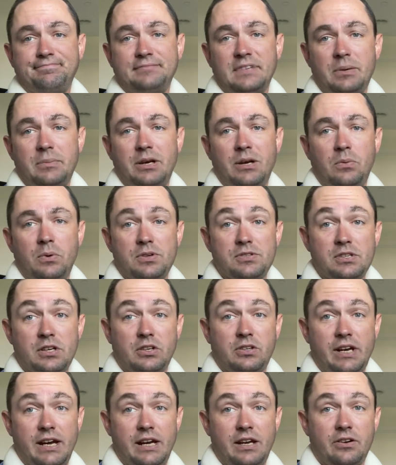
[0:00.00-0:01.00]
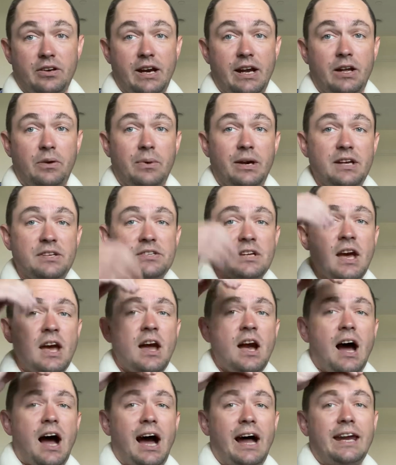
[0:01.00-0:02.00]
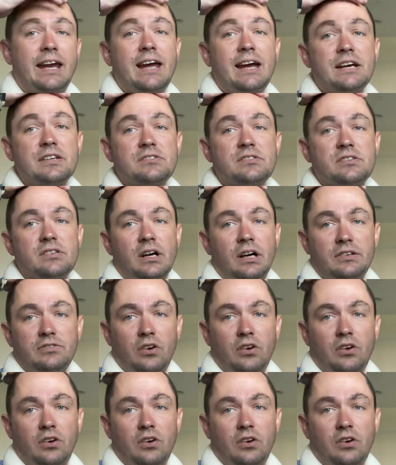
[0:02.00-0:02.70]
I mean, it wasn't a great year anyways. I guess of